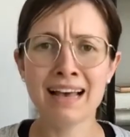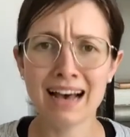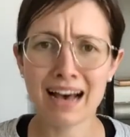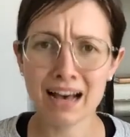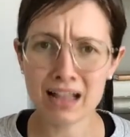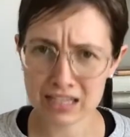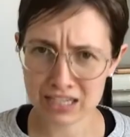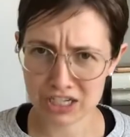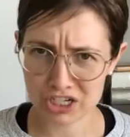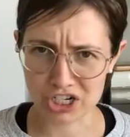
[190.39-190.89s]

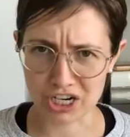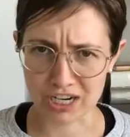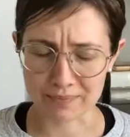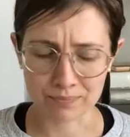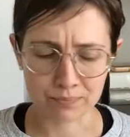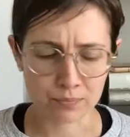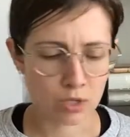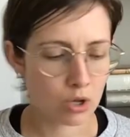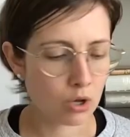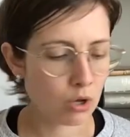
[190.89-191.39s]
Alicia,
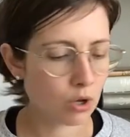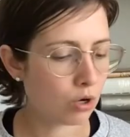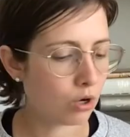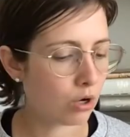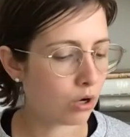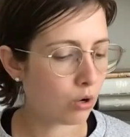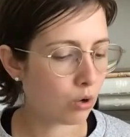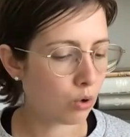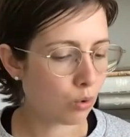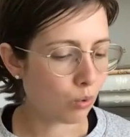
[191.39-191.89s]

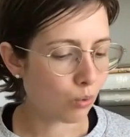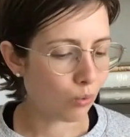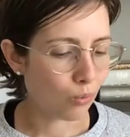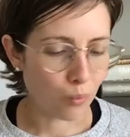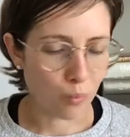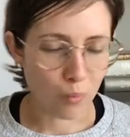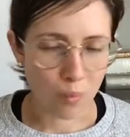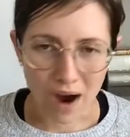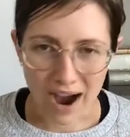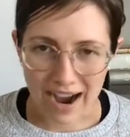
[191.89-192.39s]

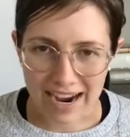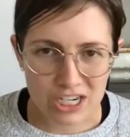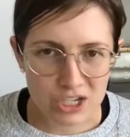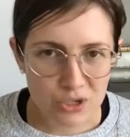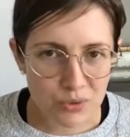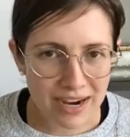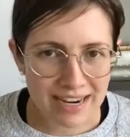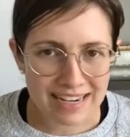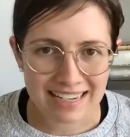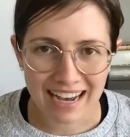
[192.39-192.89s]
why
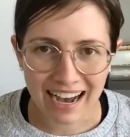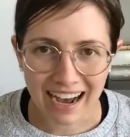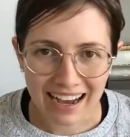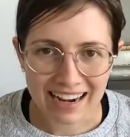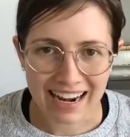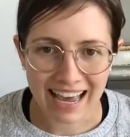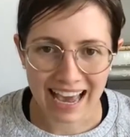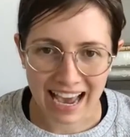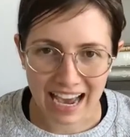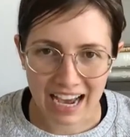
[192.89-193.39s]
do I
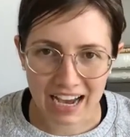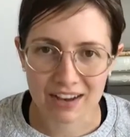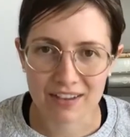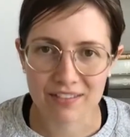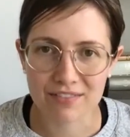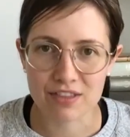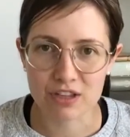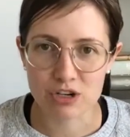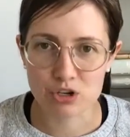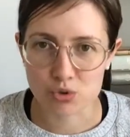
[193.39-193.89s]
not
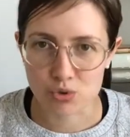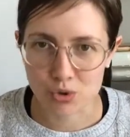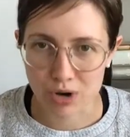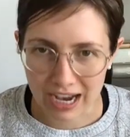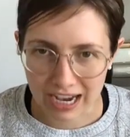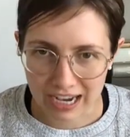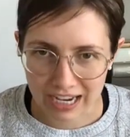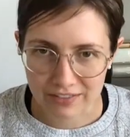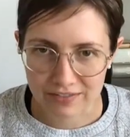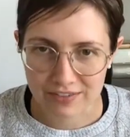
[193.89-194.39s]
have the
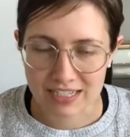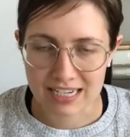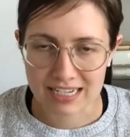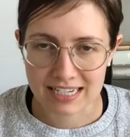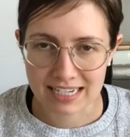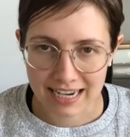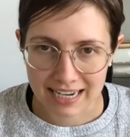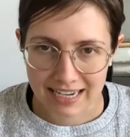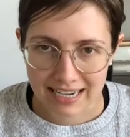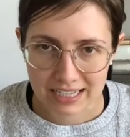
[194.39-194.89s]
drive to
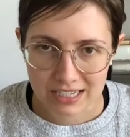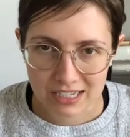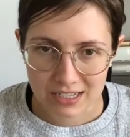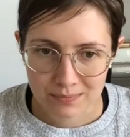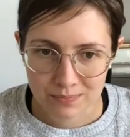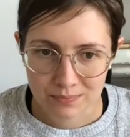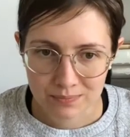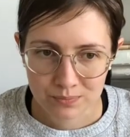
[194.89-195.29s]
diet?